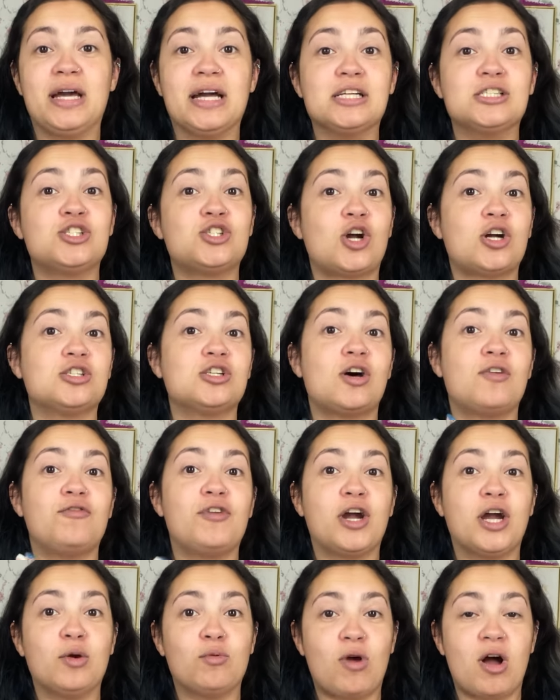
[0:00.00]
It starts off
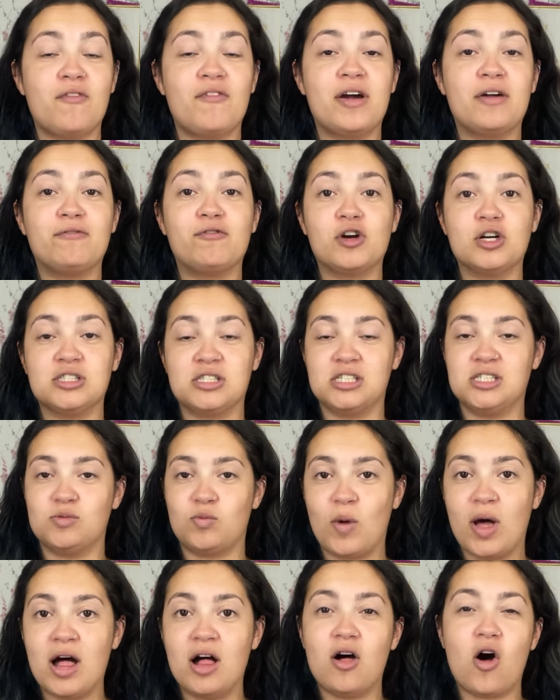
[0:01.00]
very rough at first as
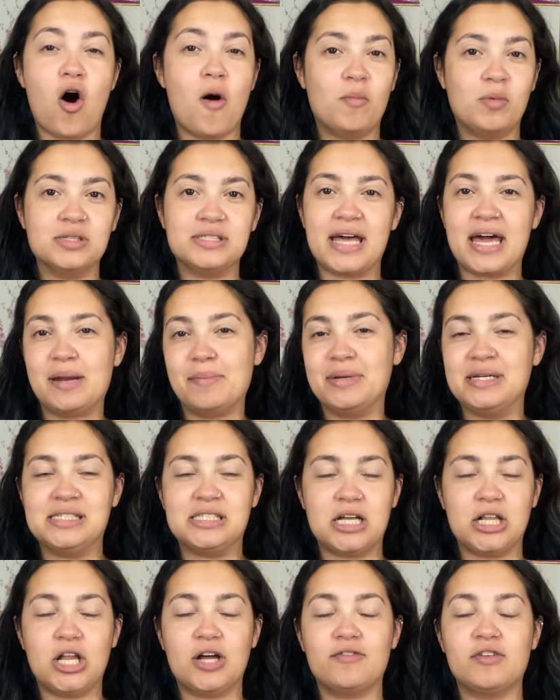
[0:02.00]
well, almost enemies
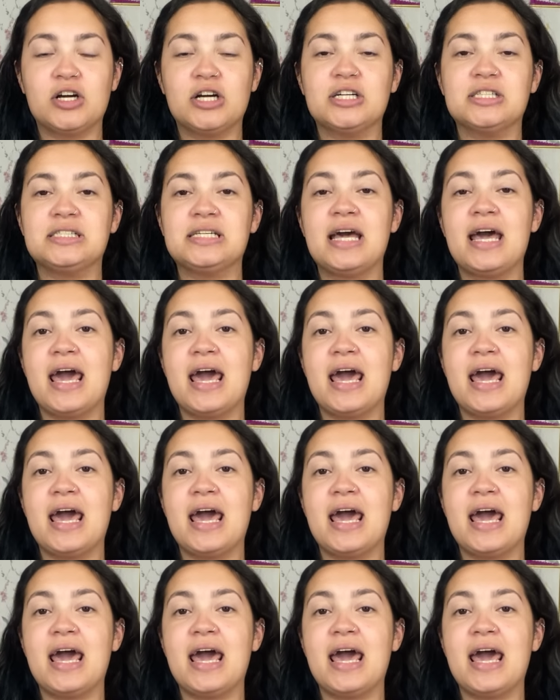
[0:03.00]
to lovers,